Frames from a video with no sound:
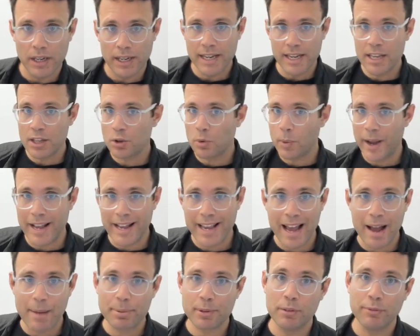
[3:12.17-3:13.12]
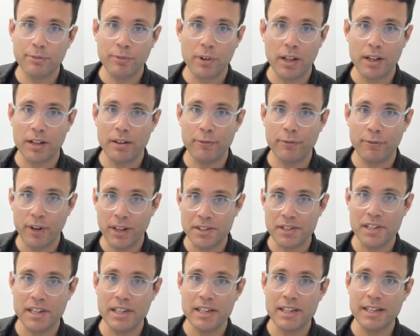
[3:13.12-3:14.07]
Either way, capital flood
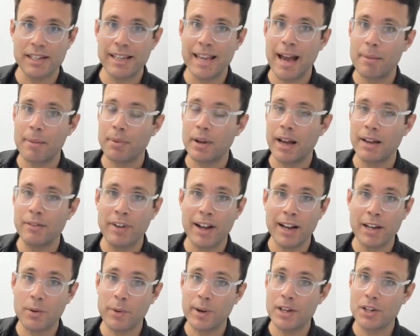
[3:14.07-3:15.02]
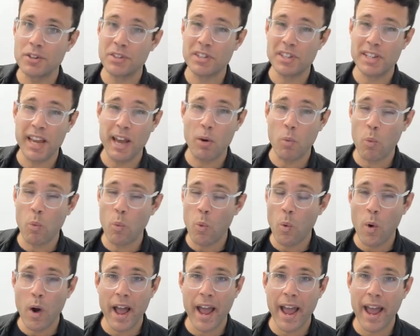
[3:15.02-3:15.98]
floods in and, cap- and valuations get
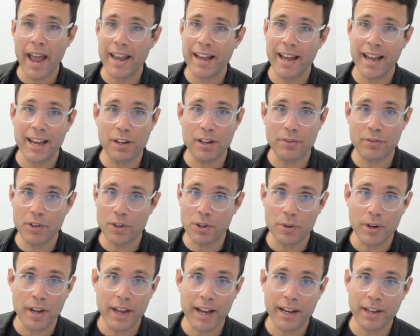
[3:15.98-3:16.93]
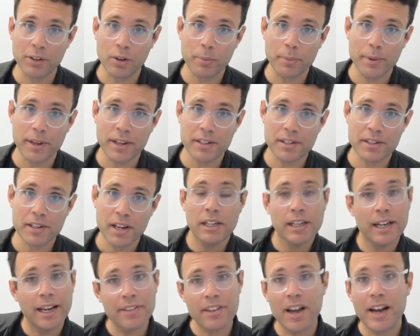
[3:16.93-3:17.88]
way ahead of the unit economics.
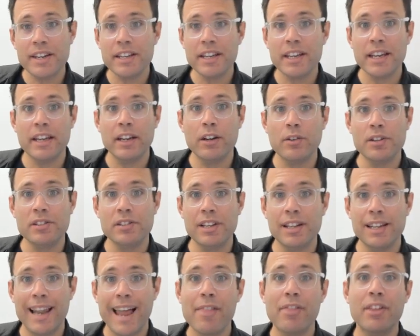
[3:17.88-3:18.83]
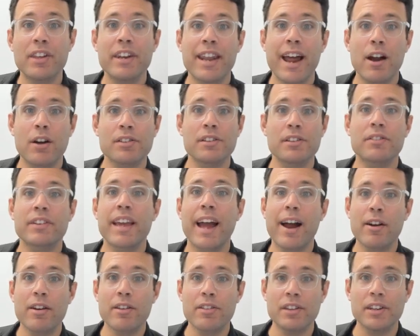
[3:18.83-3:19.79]
And the idea here is to let the narrative
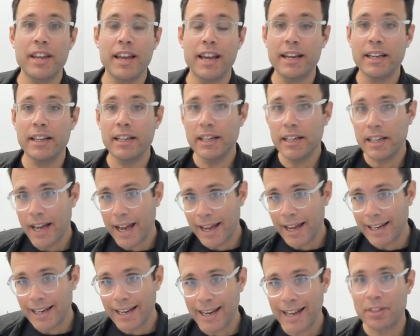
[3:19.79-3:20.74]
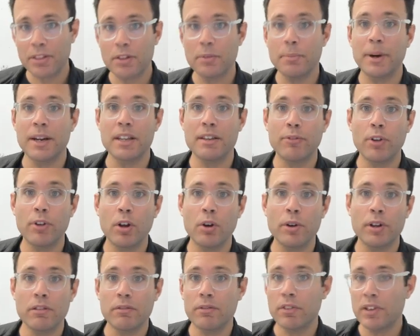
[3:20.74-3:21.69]
carry the day and let the money flow
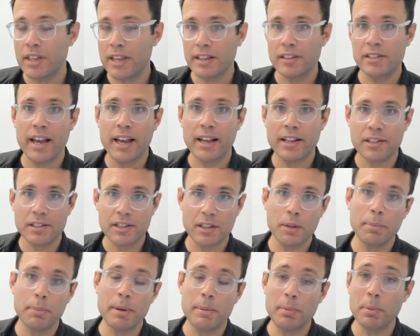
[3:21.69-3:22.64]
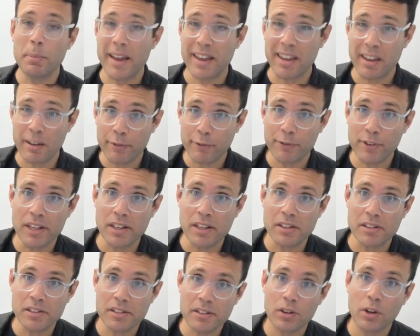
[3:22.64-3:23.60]
in for the execs and the people making
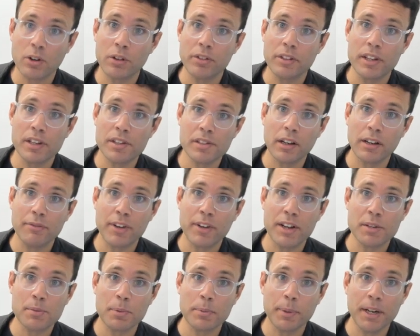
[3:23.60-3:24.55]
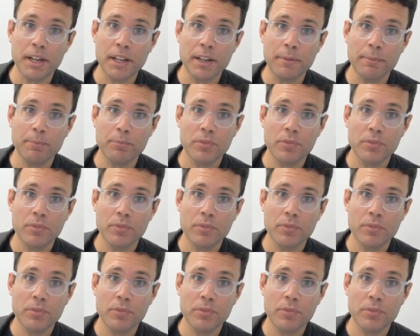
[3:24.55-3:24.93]
fees on this investment money.